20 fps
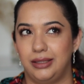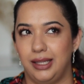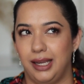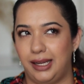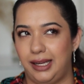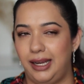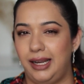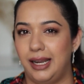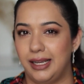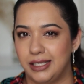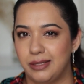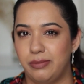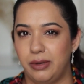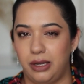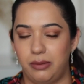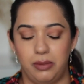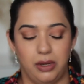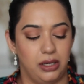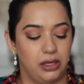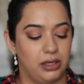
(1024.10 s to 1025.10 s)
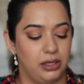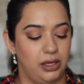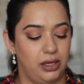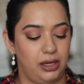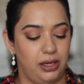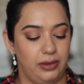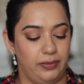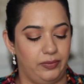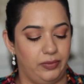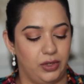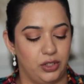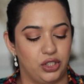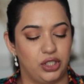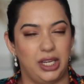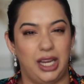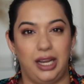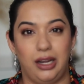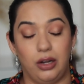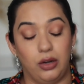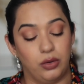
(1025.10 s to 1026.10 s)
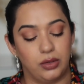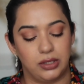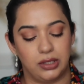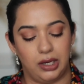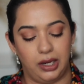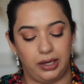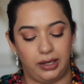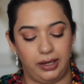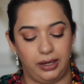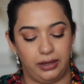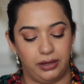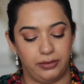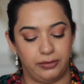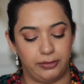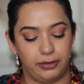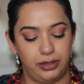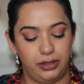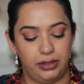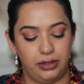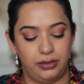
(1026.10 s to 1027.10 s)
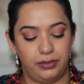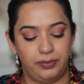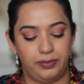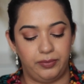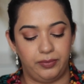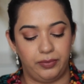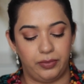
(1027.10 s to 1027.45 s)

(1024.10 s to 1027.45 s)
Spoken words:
slightly less pigmented, the shade looks slightly different.